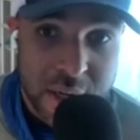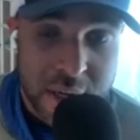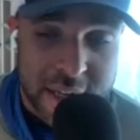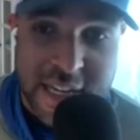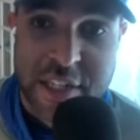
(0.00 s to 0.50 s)

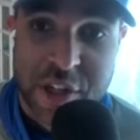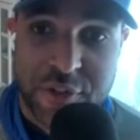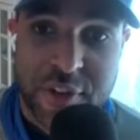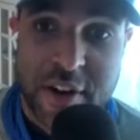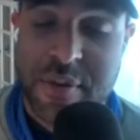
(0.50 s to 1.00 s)
it's actually
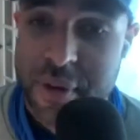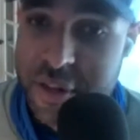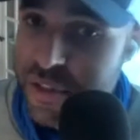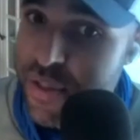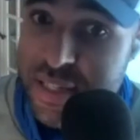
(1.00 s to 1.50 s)
good for
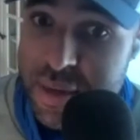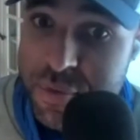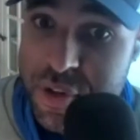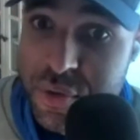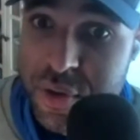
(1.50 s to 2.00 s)
everybody. So that's
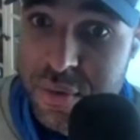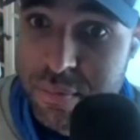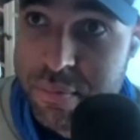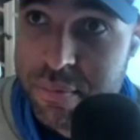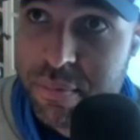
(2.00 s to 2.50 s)
something you can
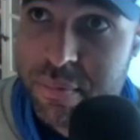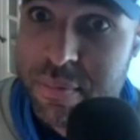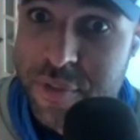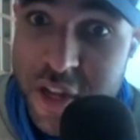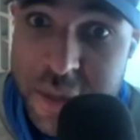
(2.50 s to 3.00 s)

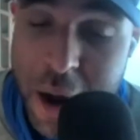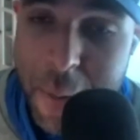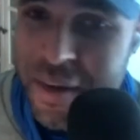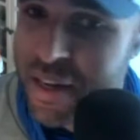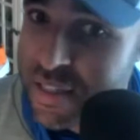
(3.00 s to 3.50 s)
think
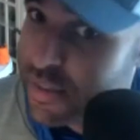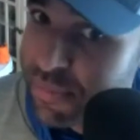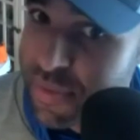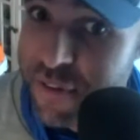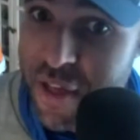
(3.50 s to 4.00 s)
about, because
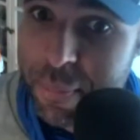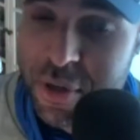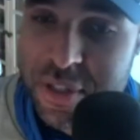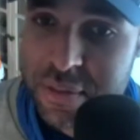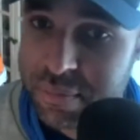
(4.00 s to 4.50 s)
if that
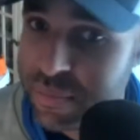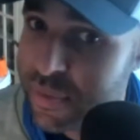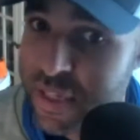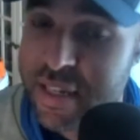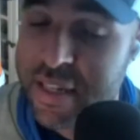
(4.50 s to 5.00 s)
person
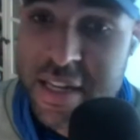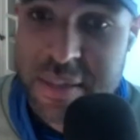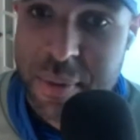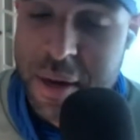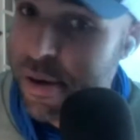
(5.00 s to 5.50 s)
gets hit
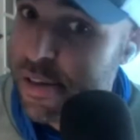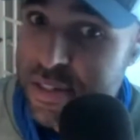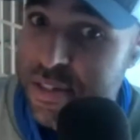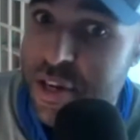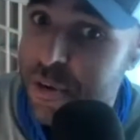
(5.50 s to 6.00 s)
by a
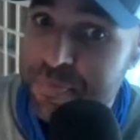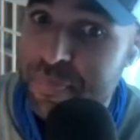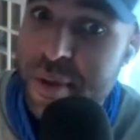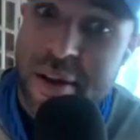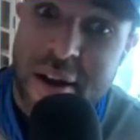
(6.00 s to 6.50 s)
bus,
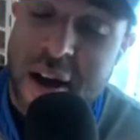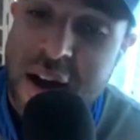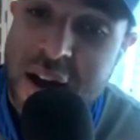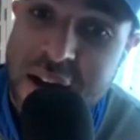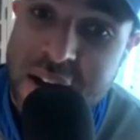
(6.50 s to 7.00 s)

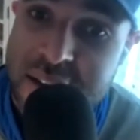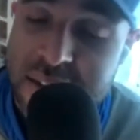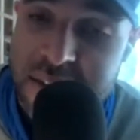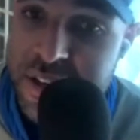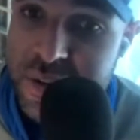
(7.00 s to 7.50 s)
10
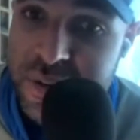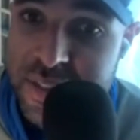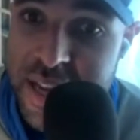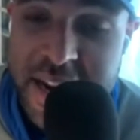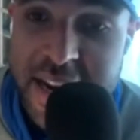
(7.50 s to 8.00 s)

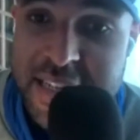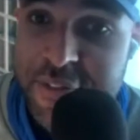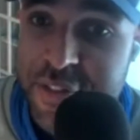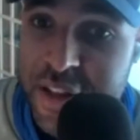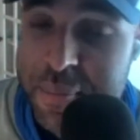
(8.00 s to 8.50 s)
days
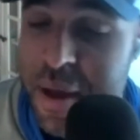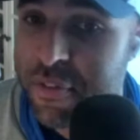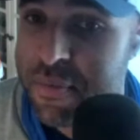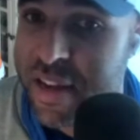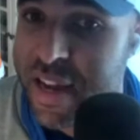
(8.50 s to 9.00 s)
after they get back
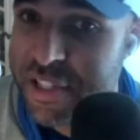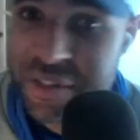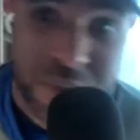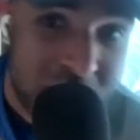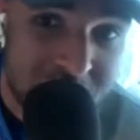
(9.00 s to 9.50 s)
from
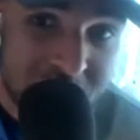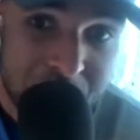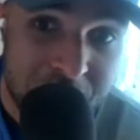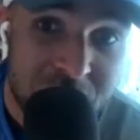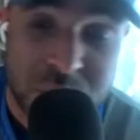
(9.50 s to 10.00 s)
vacation, well,
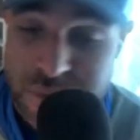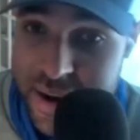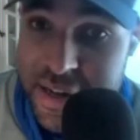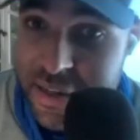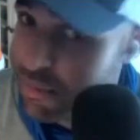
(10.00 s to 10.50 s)
someone else was
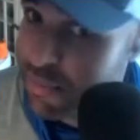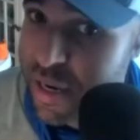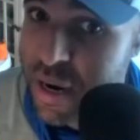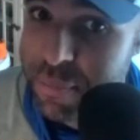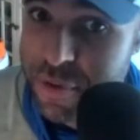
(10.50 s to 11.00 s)
ready to
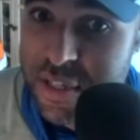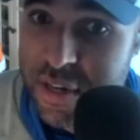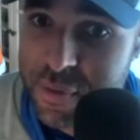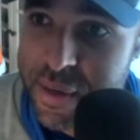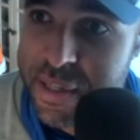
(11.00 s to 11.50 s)
pick up their
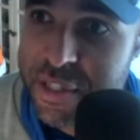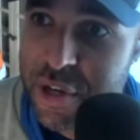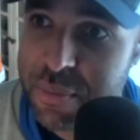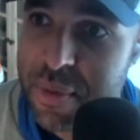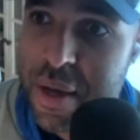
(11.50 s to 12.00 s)
stuff already.
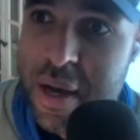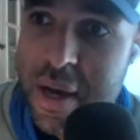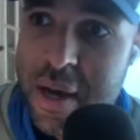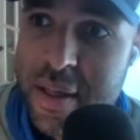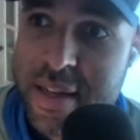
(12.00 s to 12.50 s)
So
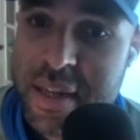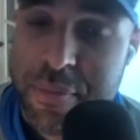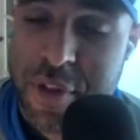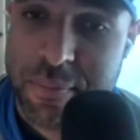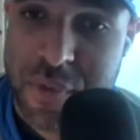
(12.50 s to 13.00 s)
that's something.